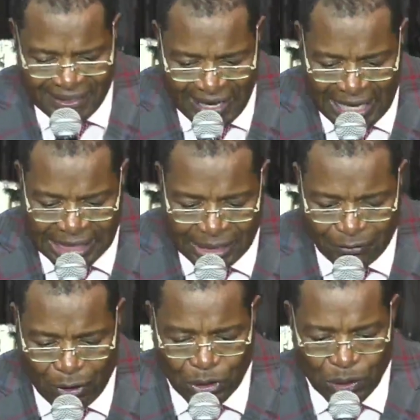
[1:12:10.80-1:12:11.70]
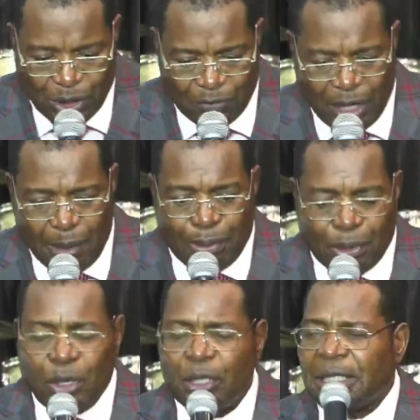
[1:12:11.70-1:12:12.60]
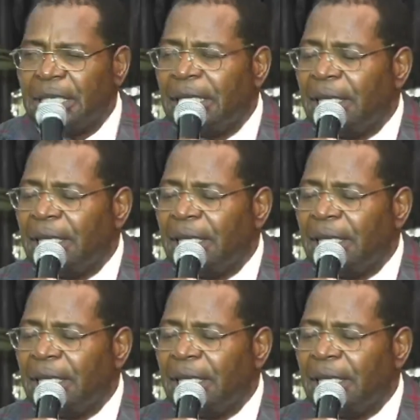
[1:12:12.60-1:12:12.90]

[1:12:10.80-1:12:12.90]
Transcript: Ask God to give you Hebron.